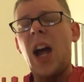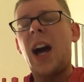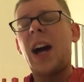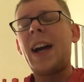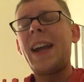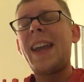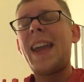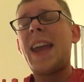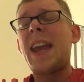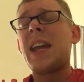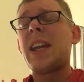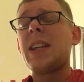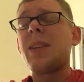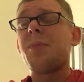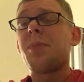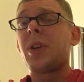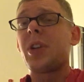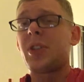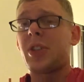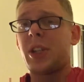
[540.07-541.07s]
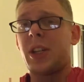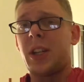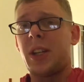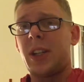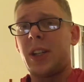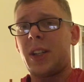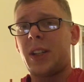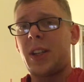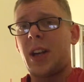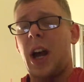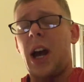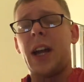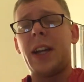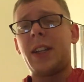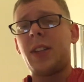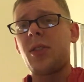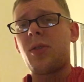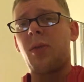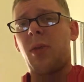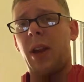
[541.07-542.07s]
I hate Munchkinning. I
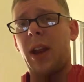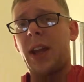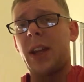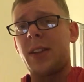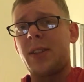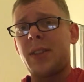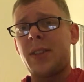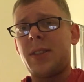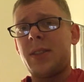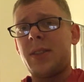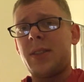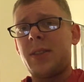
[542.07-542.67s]
could rant,